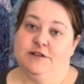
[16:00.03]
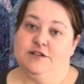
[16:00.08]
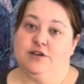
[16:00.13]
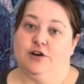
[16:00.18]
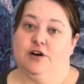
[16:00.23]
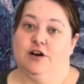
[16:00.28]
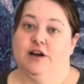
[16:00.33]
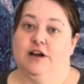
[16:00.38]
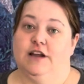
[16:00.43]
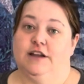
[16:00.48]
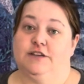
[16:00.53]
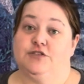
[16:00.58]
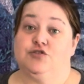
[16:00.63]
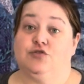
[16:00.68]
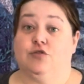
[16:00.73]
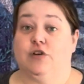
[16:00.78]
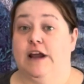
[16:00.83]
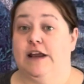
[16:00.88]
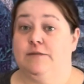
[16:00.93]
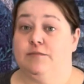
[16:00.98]
are a
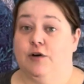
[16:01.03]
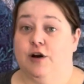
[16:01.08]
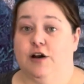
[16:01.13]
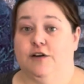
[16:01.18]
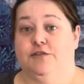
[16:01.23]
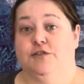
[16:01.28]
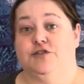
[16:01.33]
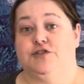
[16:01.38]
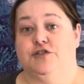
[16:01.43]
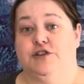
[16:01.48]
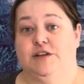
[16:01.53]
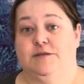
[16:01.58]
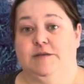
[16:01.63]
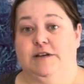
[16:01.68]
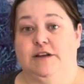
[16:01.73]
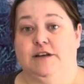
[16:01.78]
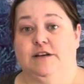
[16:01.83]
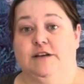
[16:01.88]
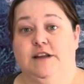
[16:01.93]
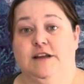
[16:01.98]
trademark for
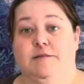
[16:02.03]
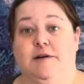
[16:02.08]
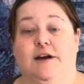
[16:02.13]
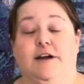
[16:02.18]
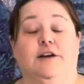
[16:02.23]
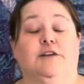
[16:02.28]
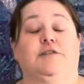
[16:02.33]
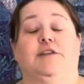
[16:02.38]
Judy Niemeyer.